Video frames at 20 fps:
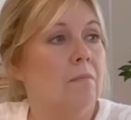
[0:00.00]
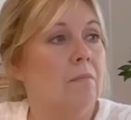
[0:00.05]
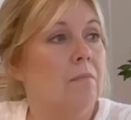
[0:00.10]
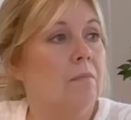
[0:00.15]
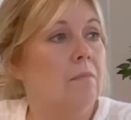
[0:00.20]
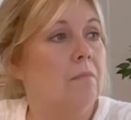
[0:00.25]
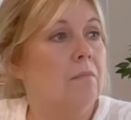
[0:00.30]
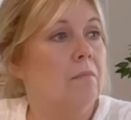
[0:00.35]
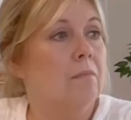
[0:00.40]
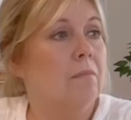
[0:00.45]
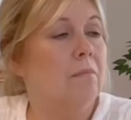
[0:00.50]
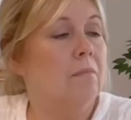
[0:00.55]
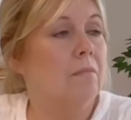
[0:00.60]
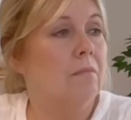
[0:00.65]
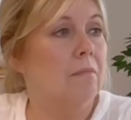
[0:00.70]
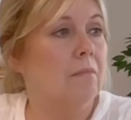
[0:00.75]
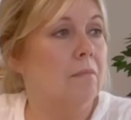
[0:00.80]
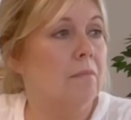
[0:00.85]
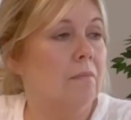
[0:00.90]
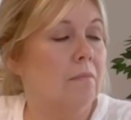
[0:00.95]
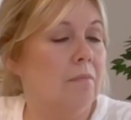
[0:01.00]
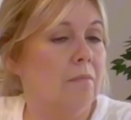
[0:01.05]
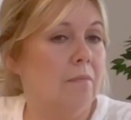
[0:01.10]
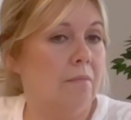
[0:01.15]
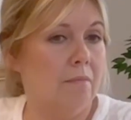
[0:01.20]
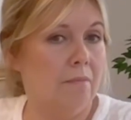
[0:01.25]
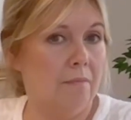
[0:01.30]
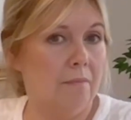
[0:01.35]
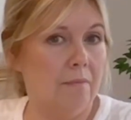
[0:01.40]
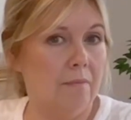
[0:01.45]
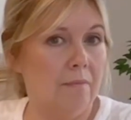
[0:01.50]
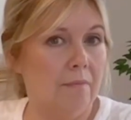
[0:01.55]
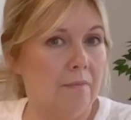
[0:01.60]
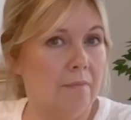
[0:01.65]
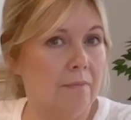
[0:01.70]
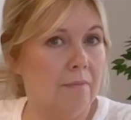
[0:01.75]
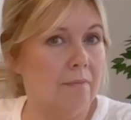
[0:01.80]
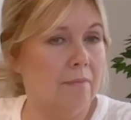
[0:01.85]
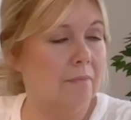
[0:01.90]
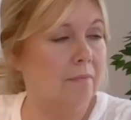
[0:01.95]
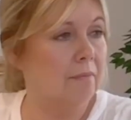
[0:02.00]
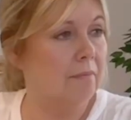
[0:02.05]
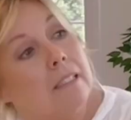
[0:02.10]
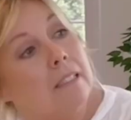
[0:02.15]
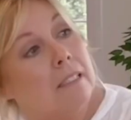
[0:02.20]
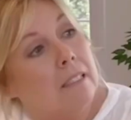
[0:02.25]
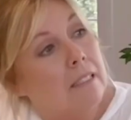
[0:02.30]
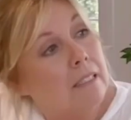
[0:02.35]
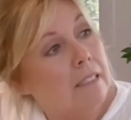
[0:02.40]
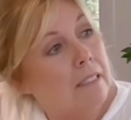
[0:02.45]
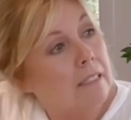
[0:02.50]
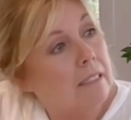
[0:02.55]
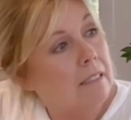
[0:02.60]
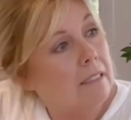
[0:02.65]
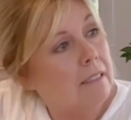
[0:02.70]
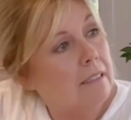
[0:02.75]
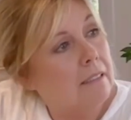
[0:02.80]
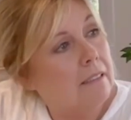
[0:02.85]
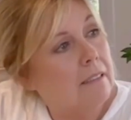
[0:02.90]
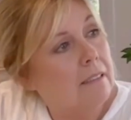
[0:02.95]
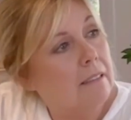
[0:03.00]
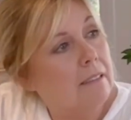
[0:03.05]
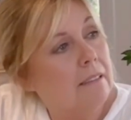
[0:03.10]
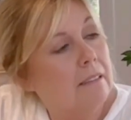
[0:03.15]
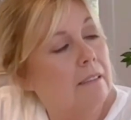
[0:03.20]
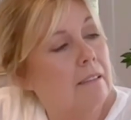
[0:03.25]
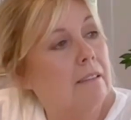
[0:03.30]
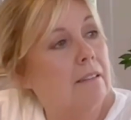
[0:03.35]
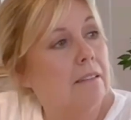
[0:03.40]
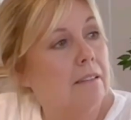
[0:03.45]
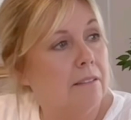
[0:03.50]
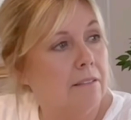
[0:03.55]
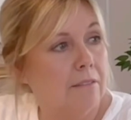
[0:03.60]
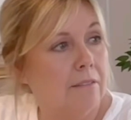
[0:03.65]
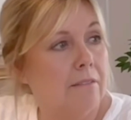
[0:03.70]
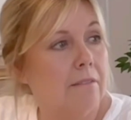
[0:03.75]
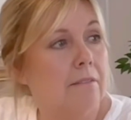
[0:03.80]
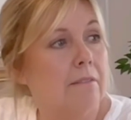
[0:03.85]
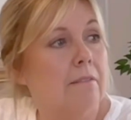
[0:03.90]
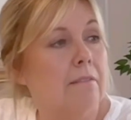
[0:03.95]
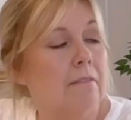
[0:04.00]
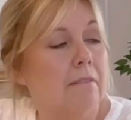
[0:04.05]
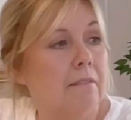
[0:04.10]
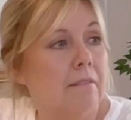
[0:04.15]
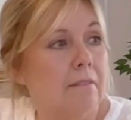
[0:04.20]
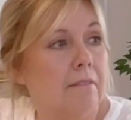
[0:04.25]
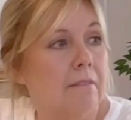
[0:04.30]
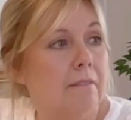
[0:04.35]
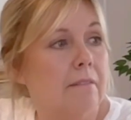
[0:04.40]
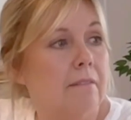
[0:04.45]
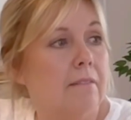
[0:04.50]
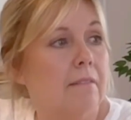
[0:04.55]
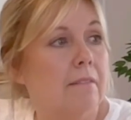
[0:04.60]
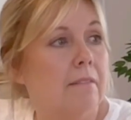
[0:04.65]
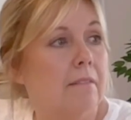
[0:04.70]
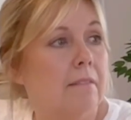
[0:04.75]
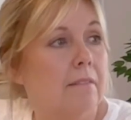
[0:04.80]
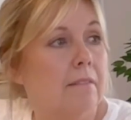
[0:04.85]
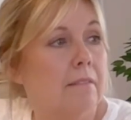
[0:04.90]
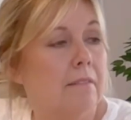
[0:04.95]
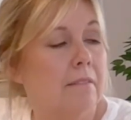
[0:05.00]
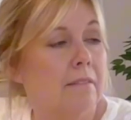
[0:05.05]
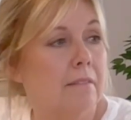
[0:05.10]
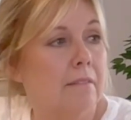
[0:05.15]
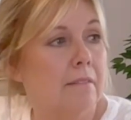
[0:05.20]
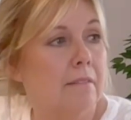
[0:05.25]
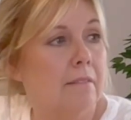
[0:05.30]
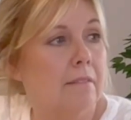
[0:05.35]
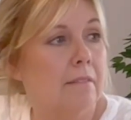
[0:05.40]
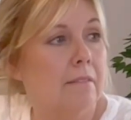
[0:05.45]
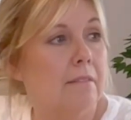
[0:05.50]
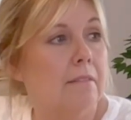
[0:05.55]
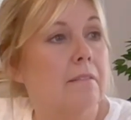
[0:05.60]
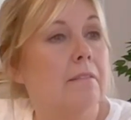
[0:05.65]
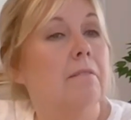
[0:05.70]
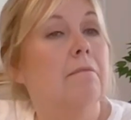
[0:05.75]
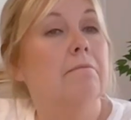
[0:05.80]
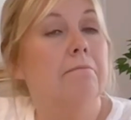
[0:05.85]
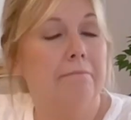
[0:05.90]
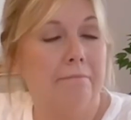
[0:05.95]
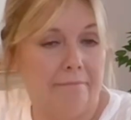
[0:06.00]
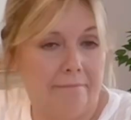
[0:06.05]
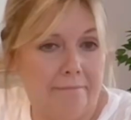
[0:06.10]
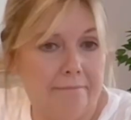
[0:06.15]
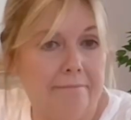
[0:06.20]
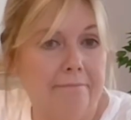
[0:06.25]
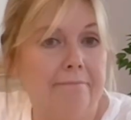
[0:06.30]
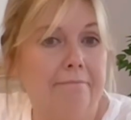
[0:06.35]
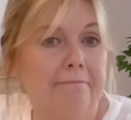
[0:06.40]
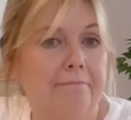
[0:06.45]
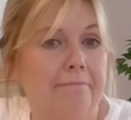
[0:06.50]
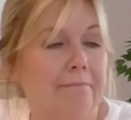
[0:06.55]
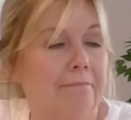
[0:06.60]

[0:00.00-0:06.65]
The person shown says nothing.